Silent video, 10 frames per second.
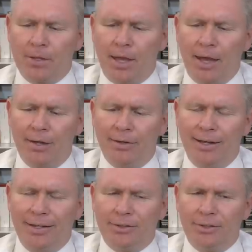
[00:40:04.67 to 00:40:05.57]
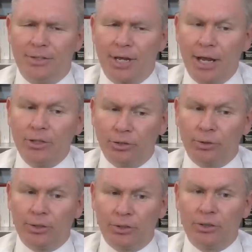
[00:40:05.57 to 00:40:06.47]
and it's
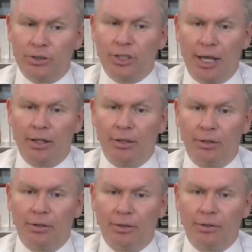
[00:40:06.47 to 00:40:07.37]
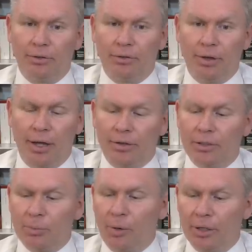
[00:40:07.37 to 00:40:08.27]
dangerous to sail at
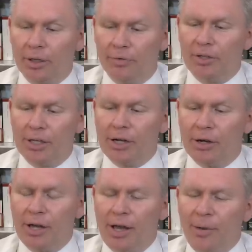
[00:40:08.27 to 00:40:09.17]
this point of the year.